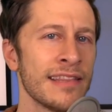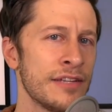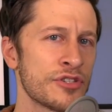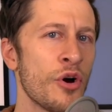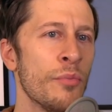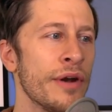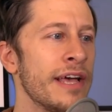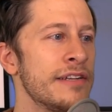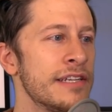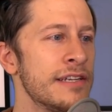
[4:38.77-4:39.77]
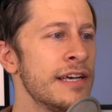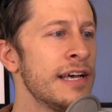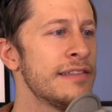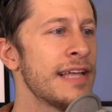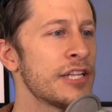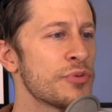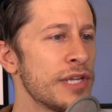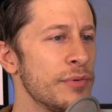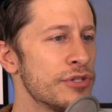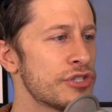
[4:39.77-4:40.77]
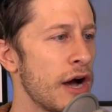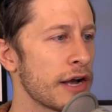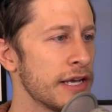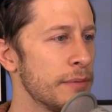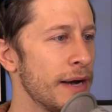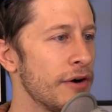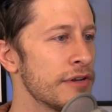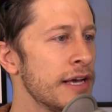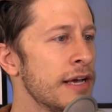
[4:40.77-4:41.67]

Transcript: Let's go, Brandon, that's what he was talking about.